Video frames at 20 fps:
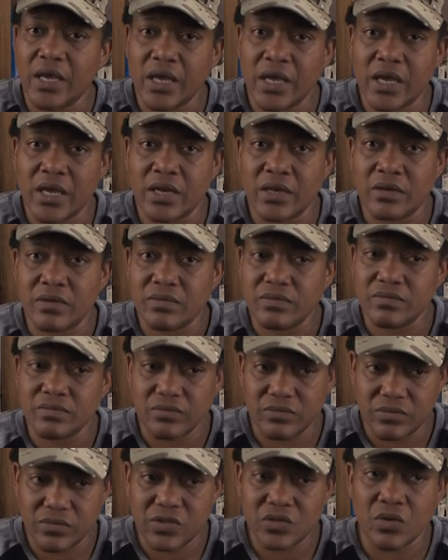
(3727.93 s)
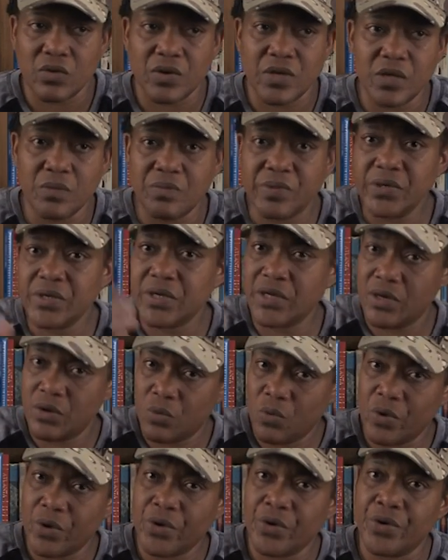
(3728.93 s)
And so he put in
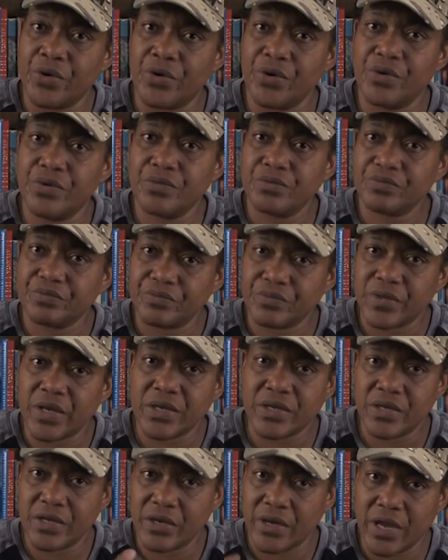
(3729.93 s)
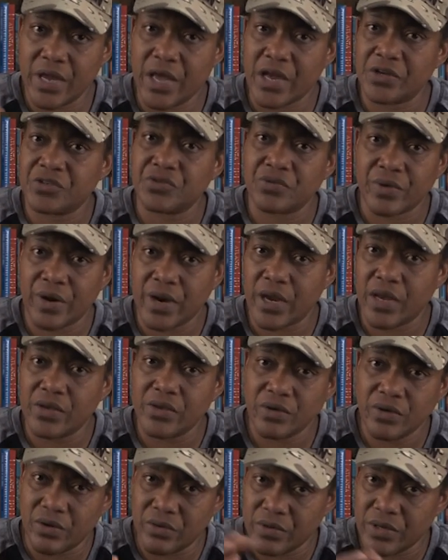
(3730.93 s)
a word, they did an x-ray,
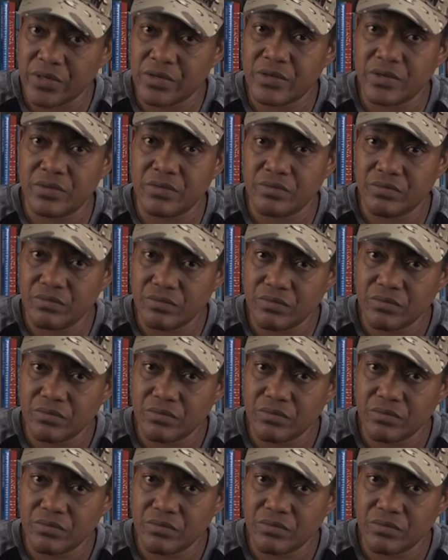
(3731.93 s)
you know, they did